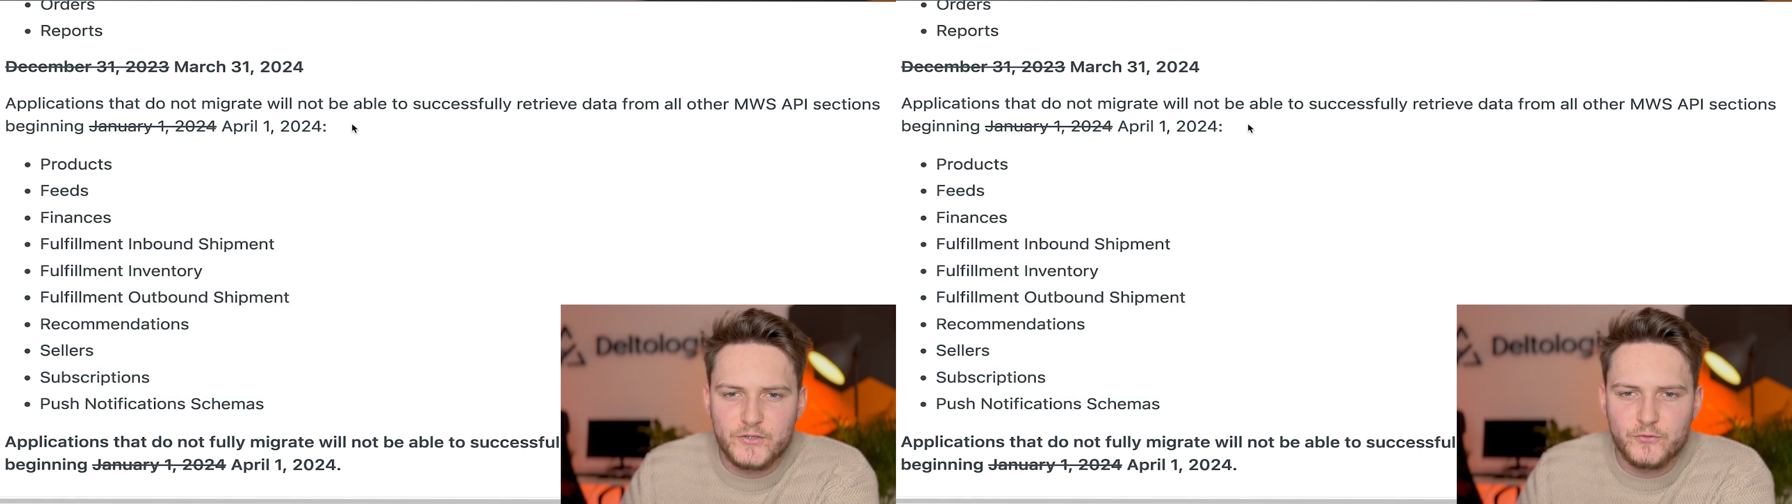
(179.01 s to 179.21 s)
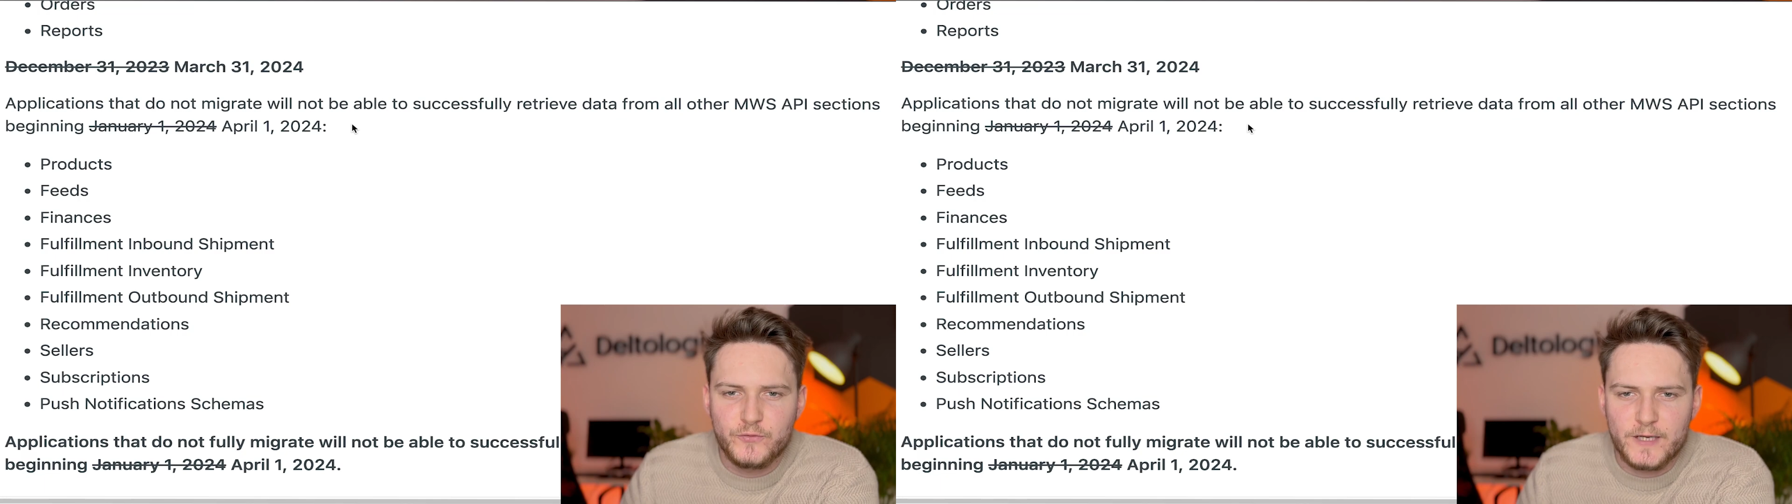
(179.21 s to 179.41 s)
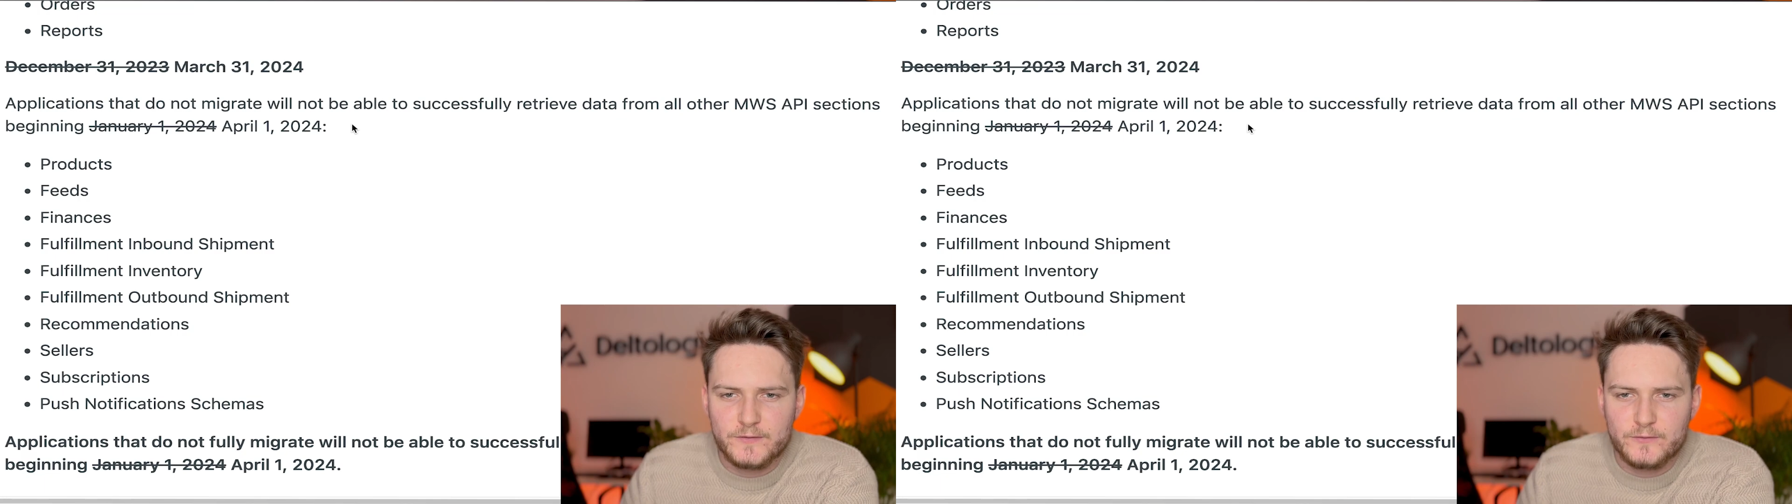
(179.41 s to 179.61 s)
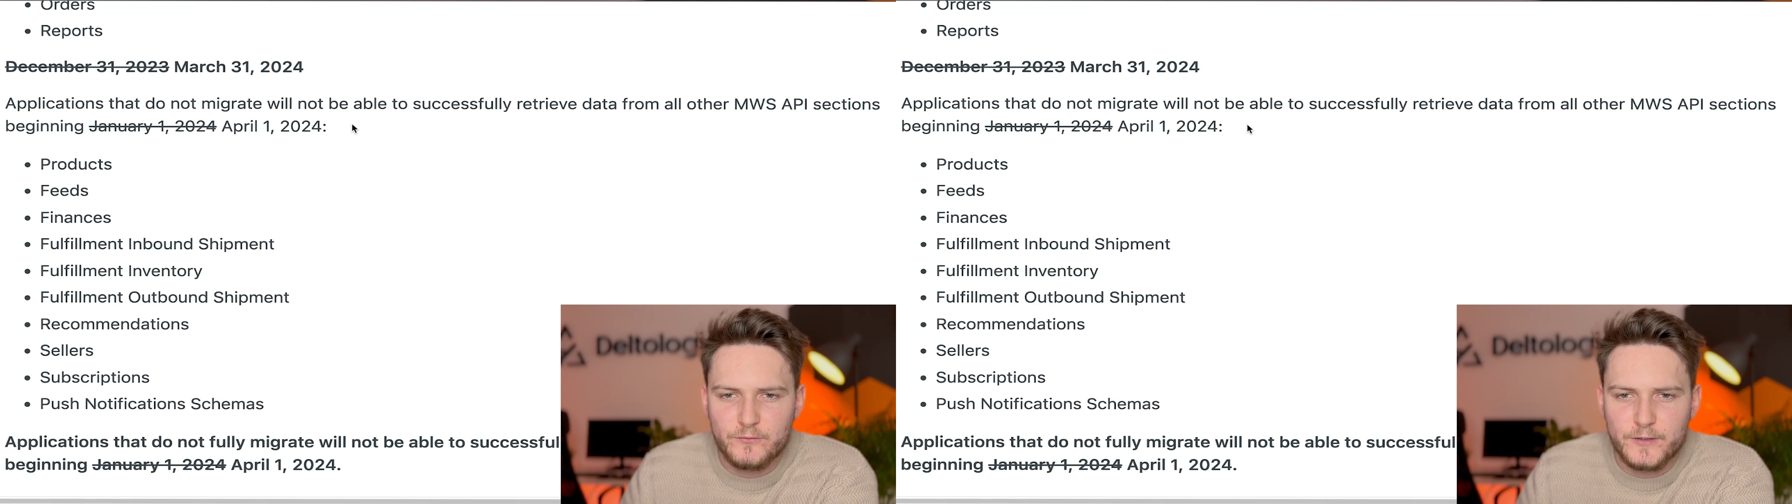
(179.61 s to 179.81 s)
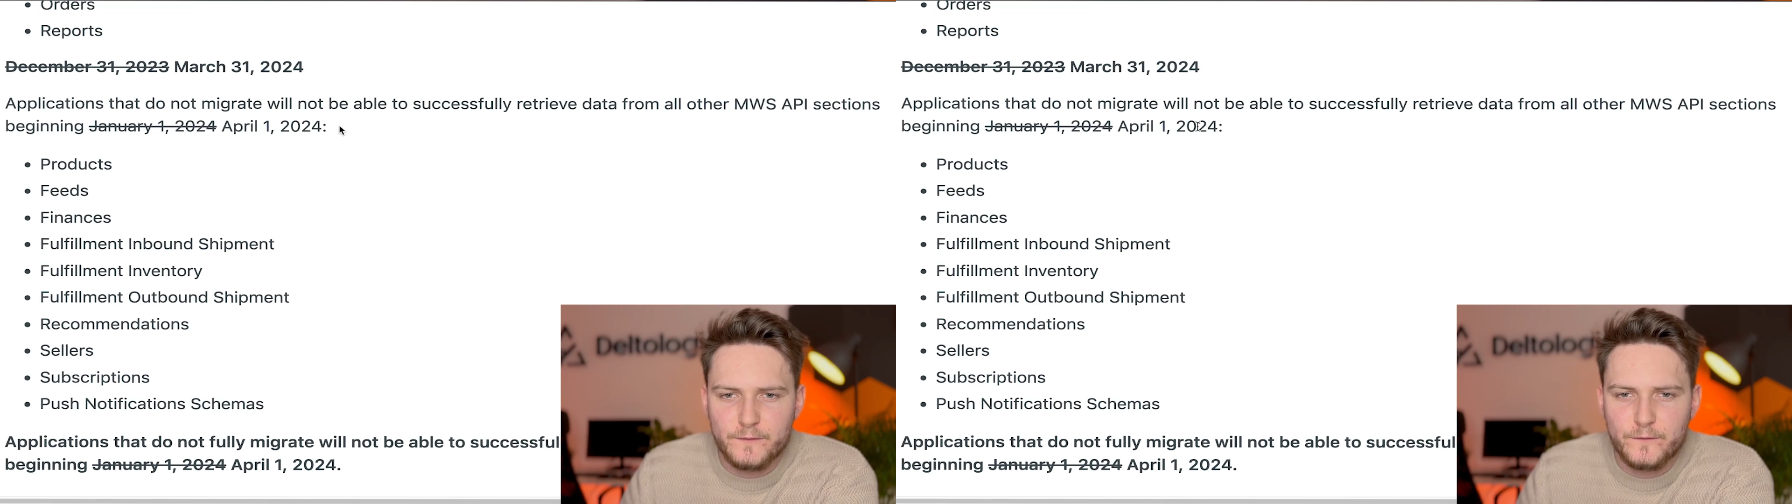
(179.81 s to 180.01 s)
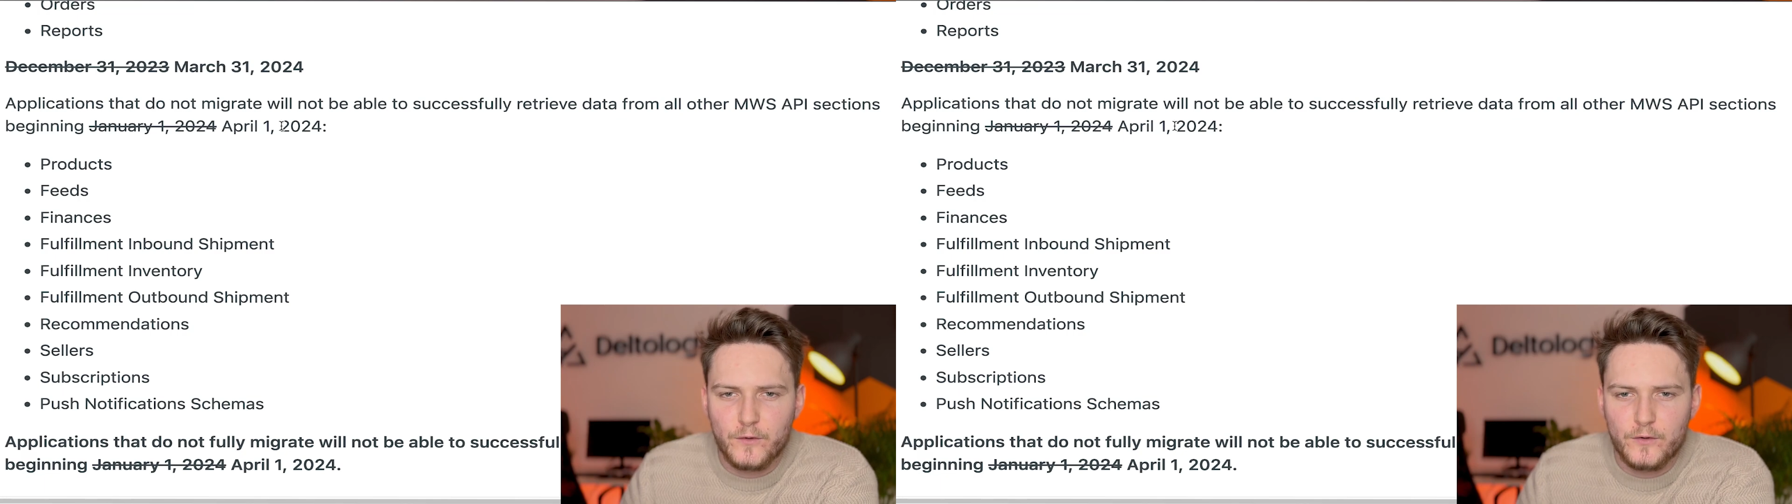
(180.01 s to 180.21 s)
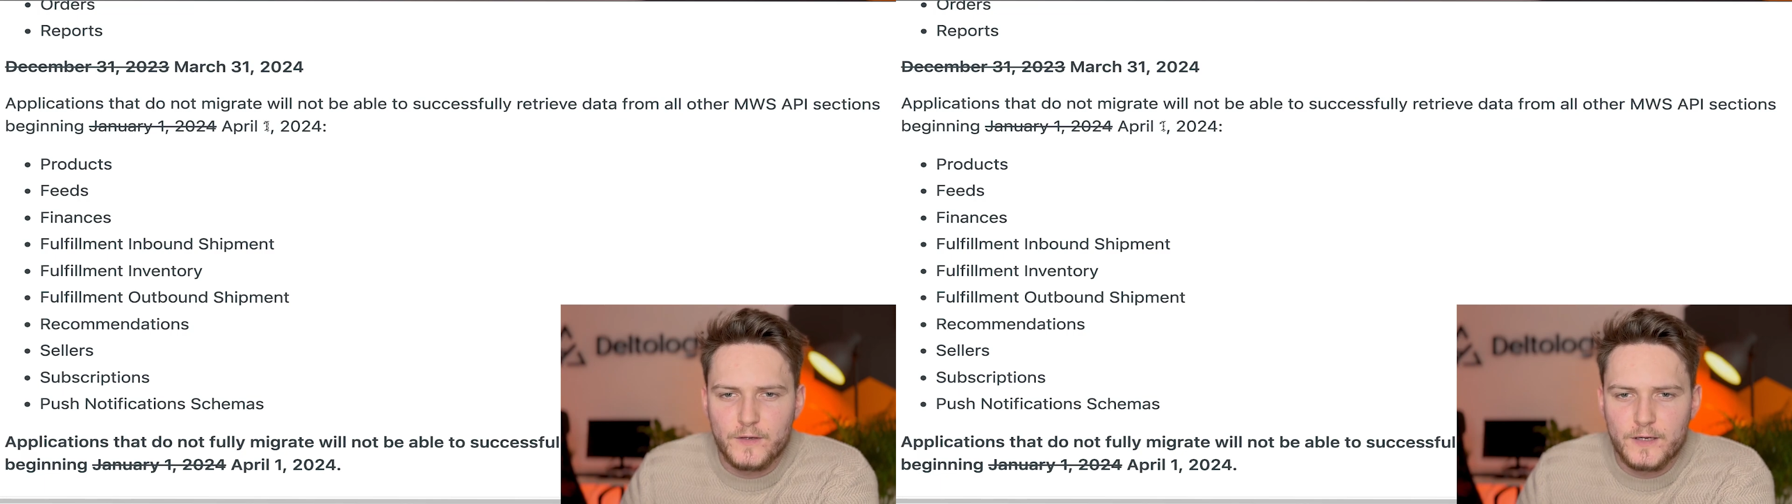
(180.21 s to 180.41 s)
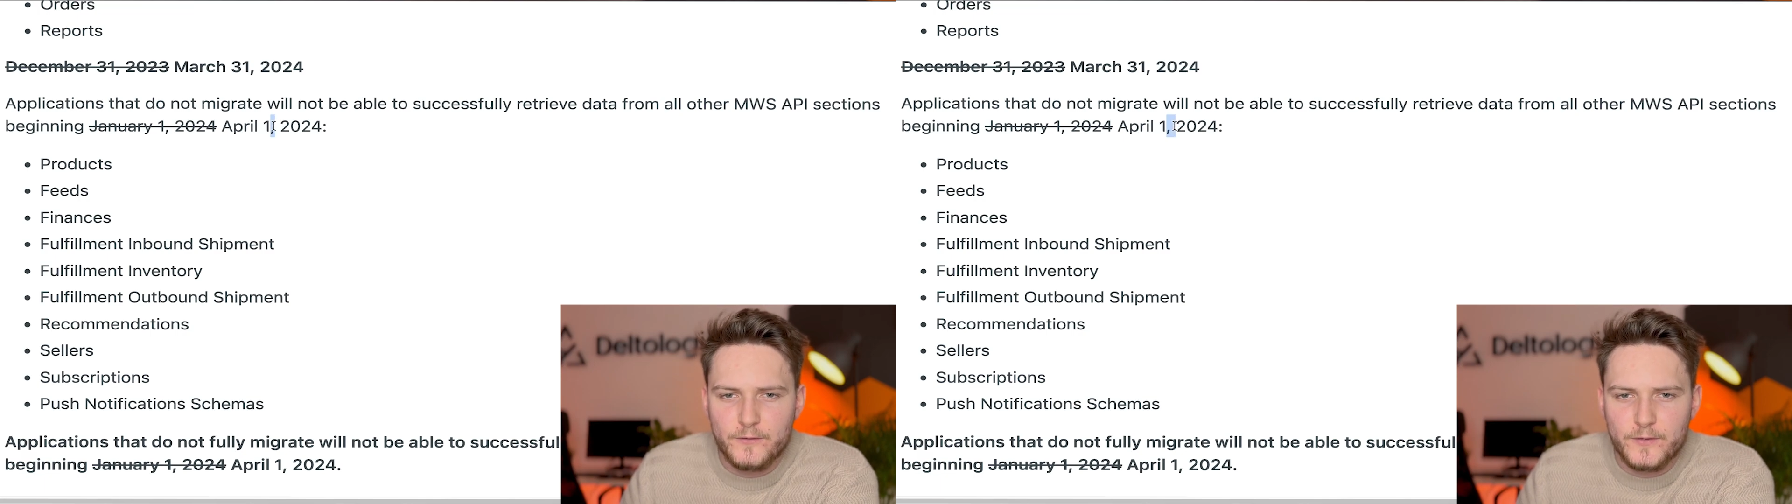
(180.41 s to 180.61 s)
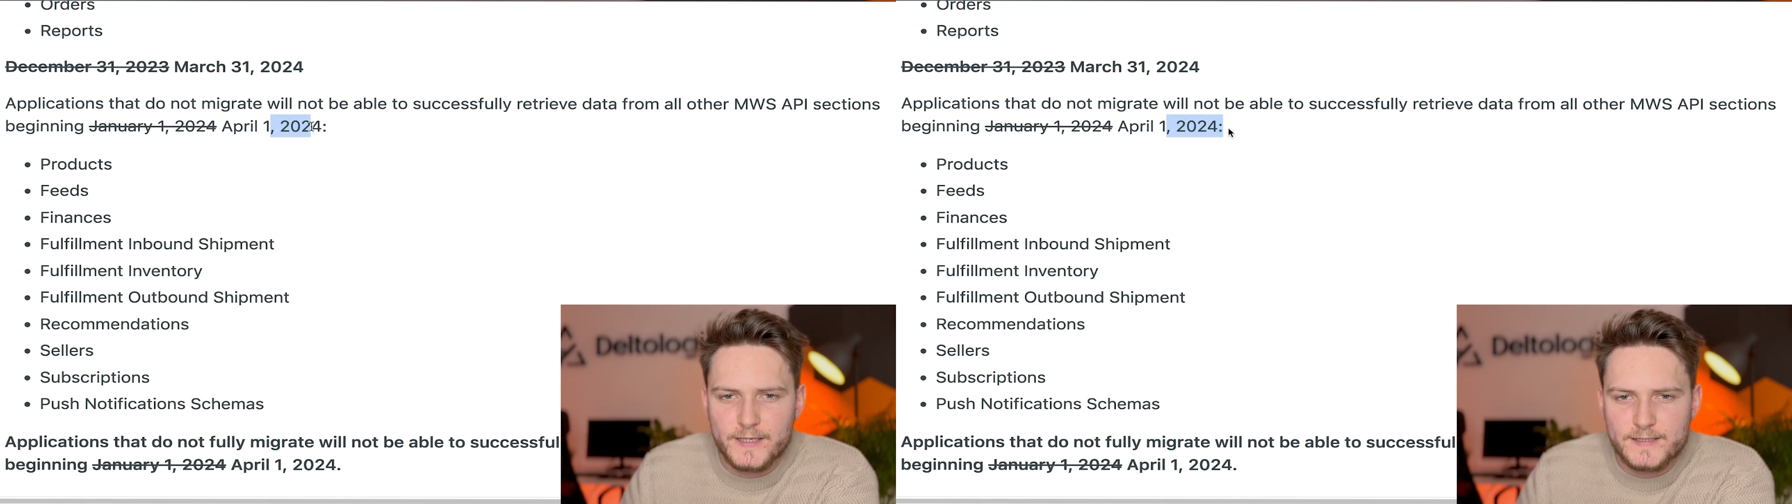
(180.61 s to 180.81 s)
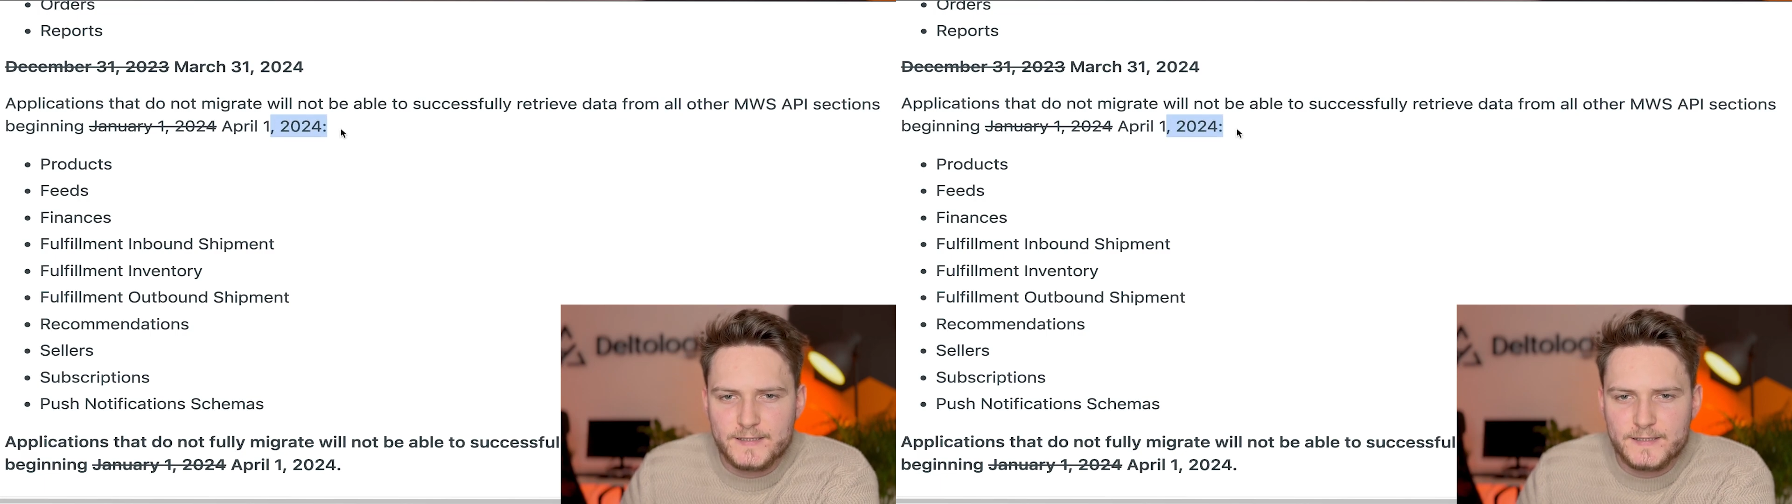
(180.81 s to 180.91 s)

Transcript: 2024, right?